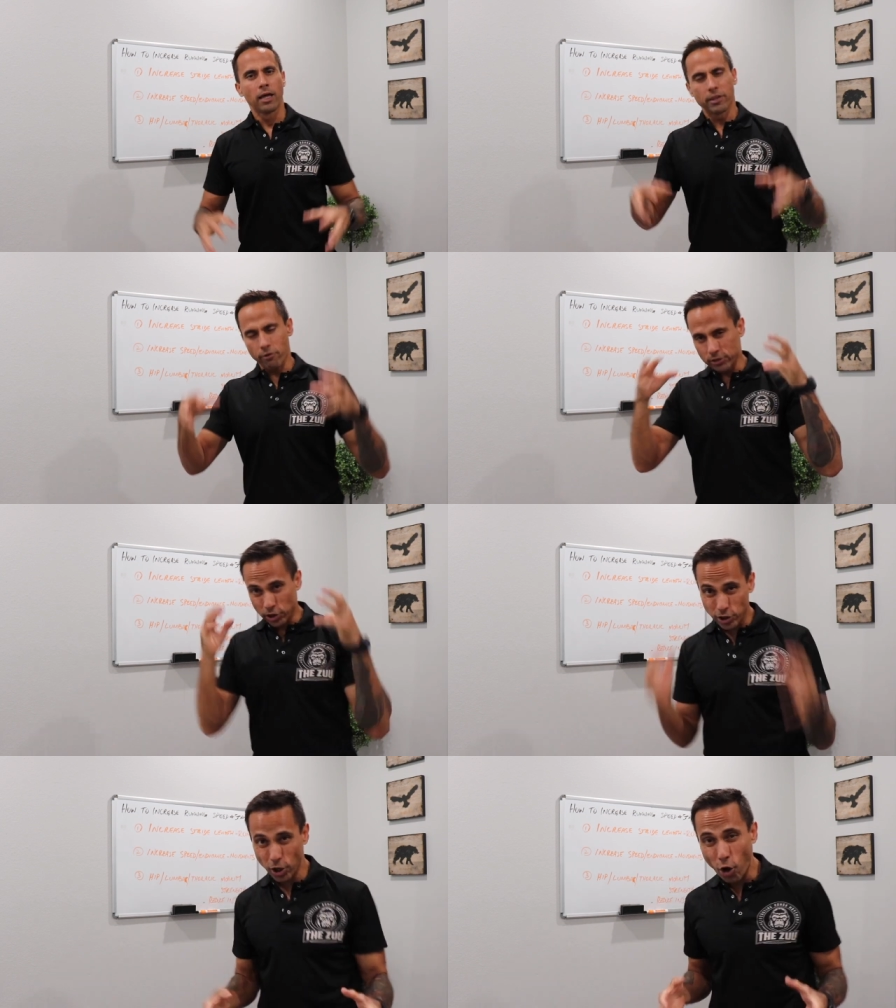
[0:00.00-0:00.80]
There is
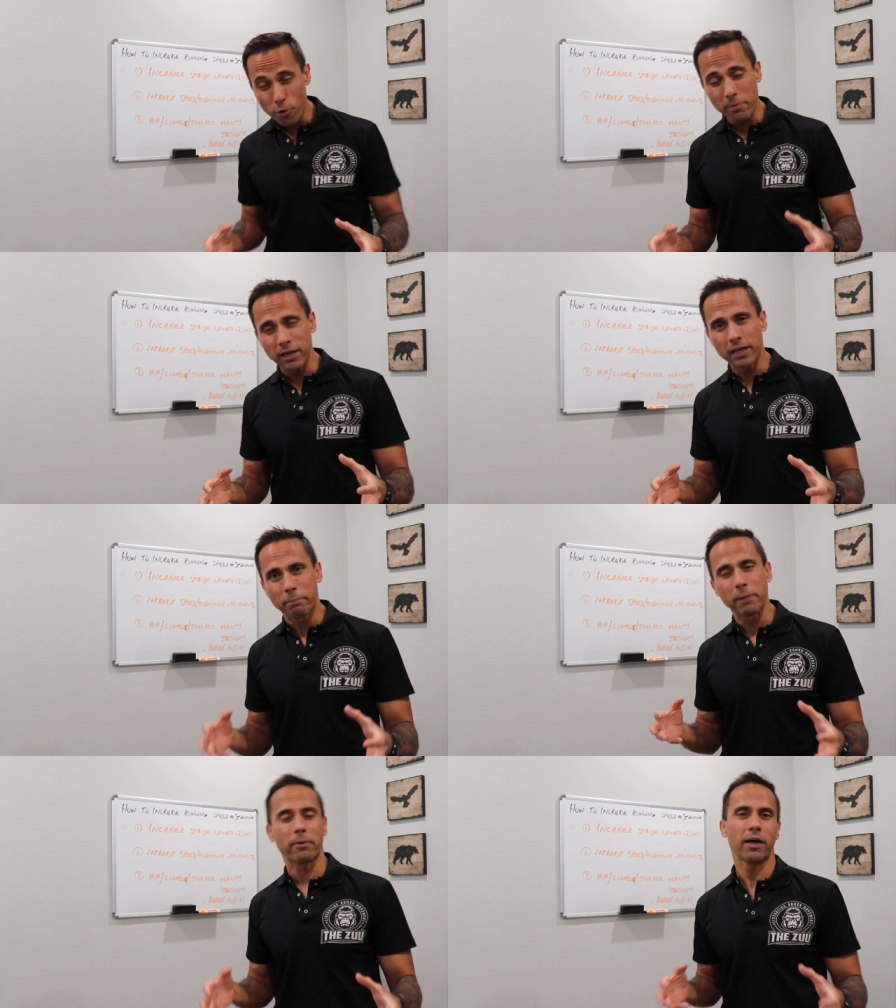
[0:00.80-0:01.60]
so many
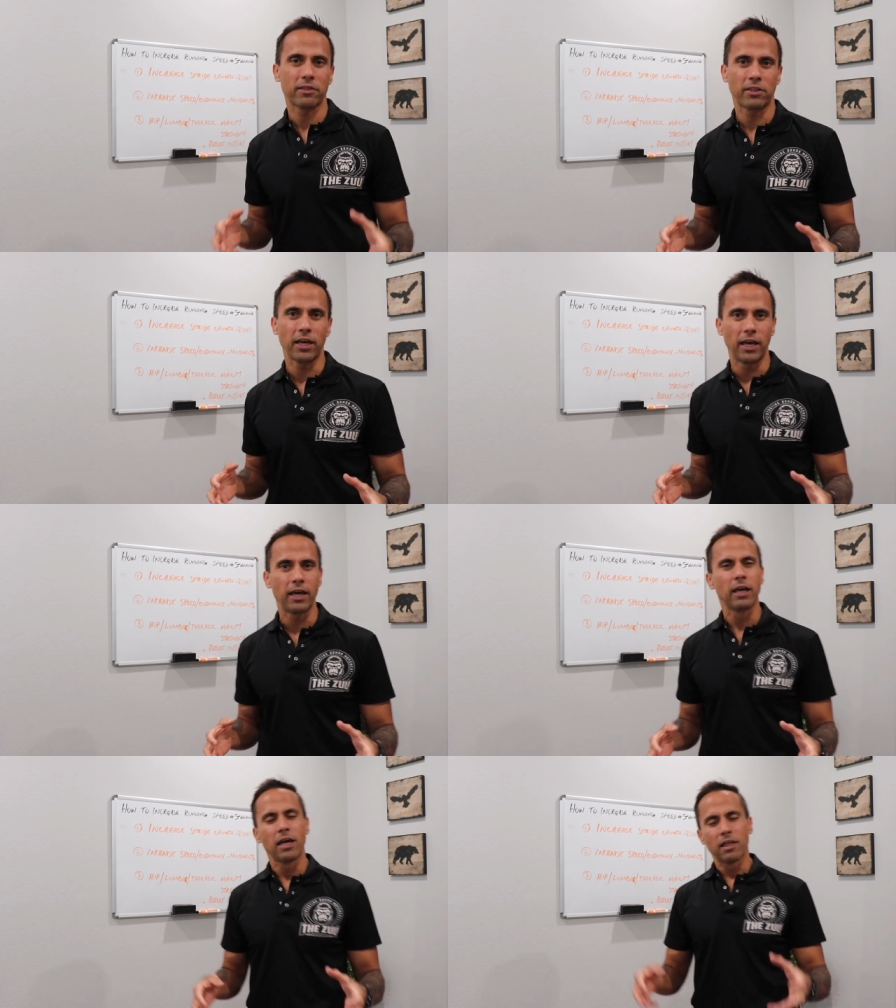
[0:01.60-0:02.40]
people out there